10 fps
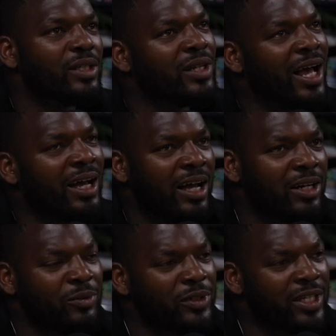No, I
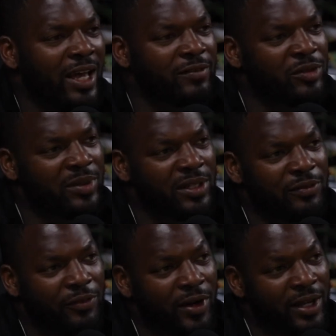don't really have too many
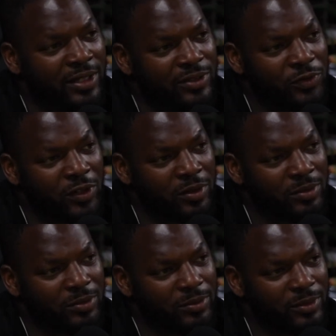friends
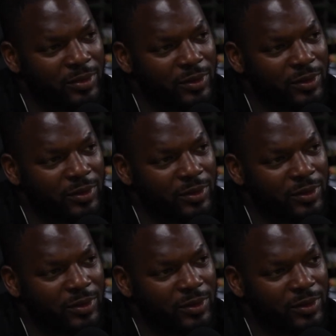from